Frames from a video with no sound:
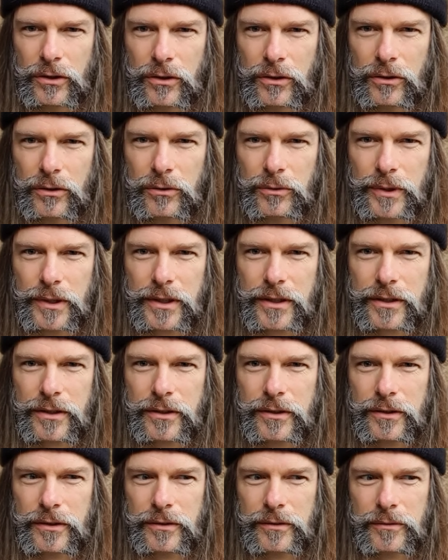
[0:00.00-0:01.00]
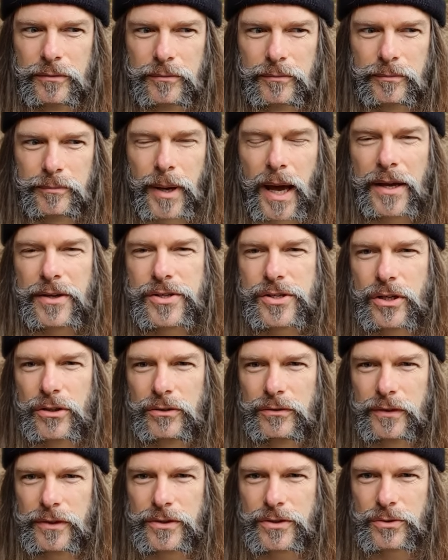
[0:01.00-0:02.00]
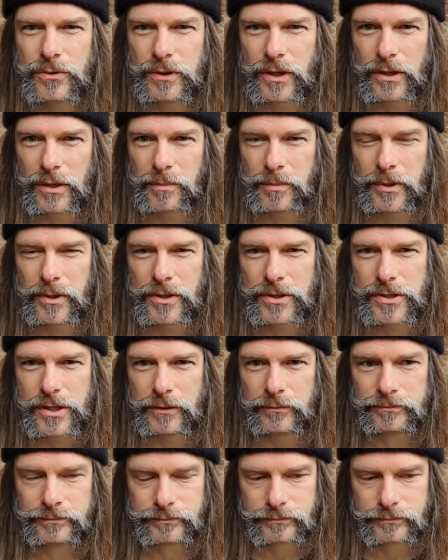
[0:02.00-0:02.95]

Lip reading: or we can pass over to another person.